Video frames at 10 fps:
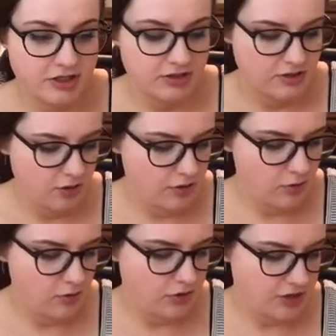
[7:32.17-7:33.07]
And the darker
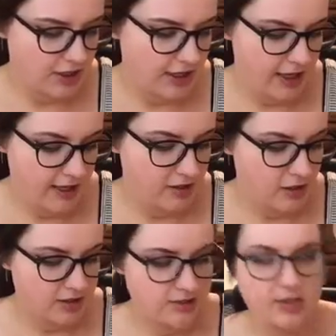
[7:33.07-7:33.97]
orange I
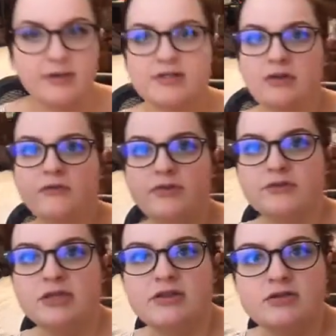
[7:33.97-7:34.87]
cannot see myself
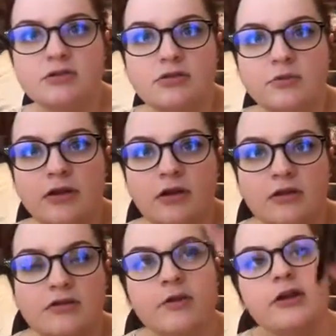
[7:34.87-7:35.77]
using. These are the three
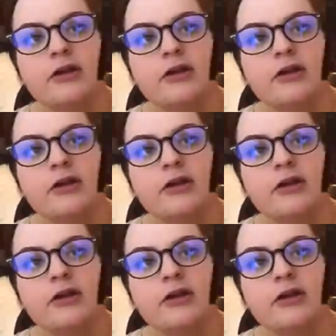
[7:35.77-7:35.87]
colors right